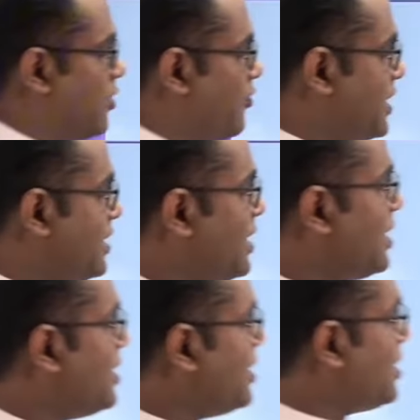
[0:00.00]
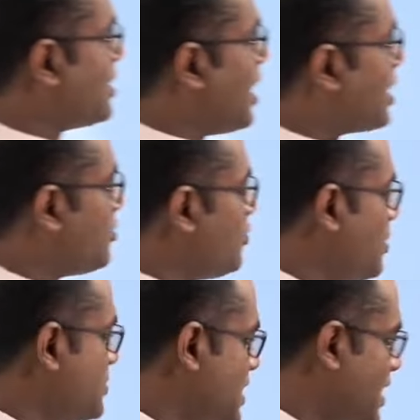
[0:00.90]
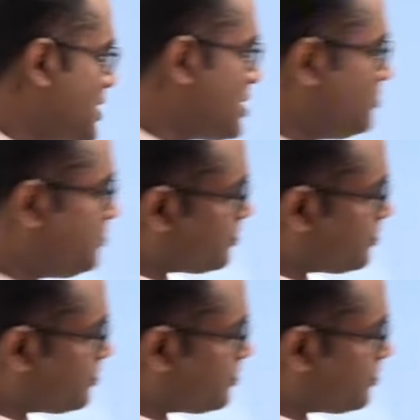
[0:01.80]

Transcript: with the curriculum change,